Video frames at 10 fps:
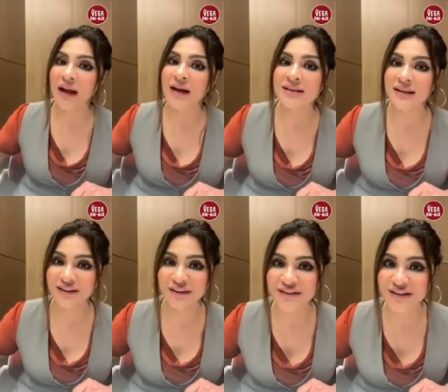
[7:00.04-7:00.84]
a class at
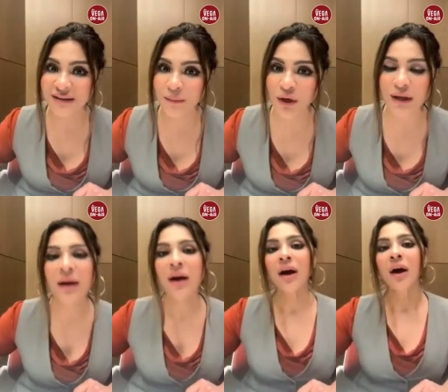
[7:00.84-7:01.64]
8.30 in the
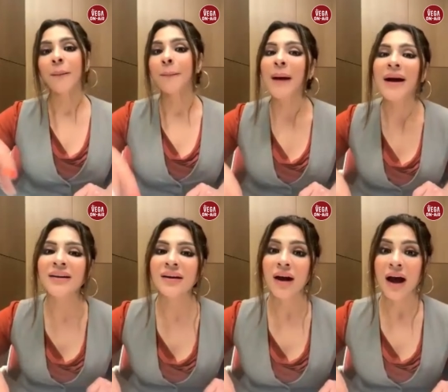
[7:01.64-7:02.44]
morning, but
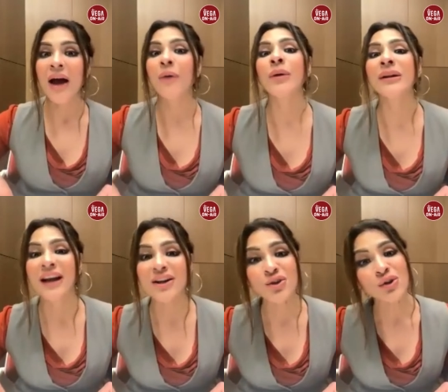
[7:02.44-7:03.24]
I will
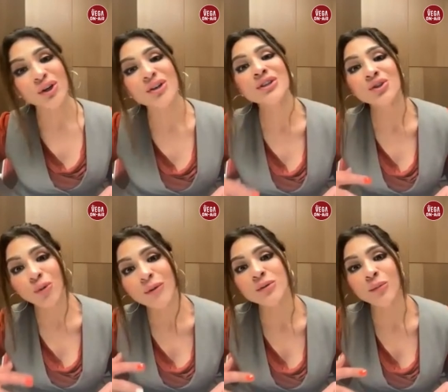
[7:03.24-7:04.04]
get to learn
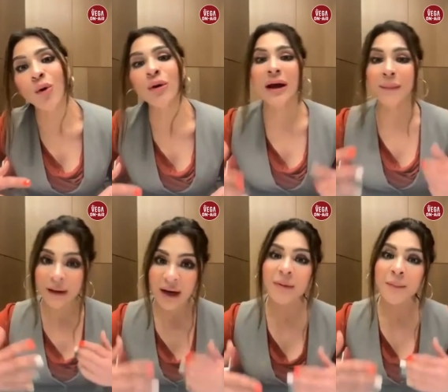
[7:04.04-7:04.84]
so much more and
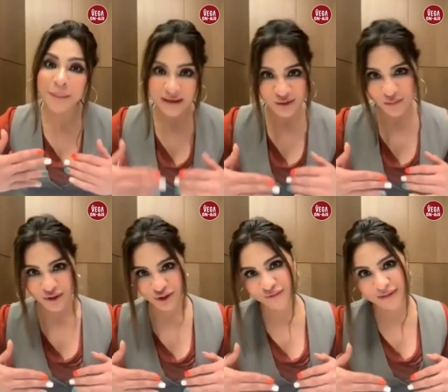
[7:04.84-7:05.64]
become a better
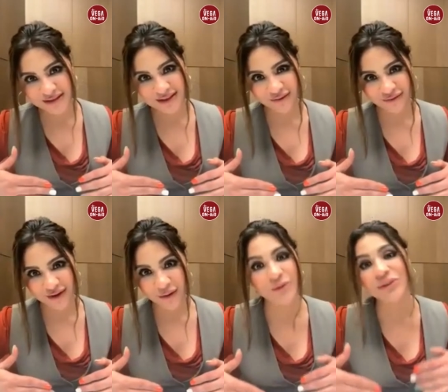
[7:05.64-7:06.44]
version of myself
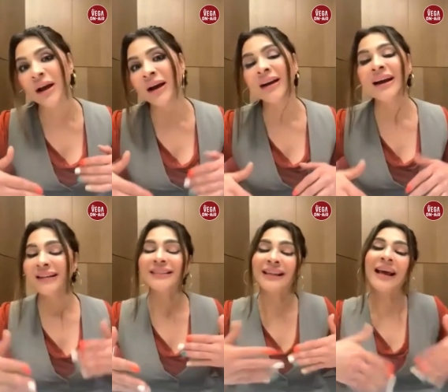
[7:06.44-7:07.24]
which I
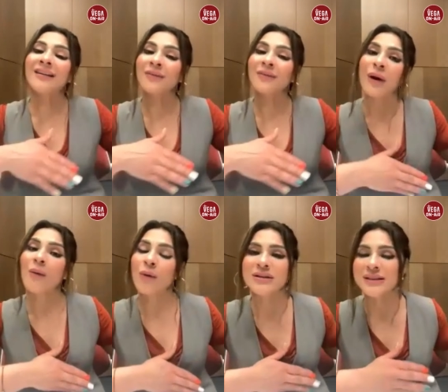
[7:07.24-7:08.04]
then
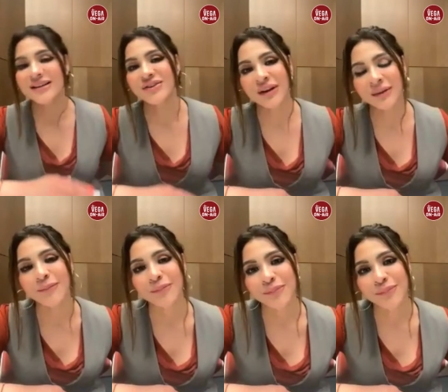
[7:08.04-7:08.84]
what I was yesterday.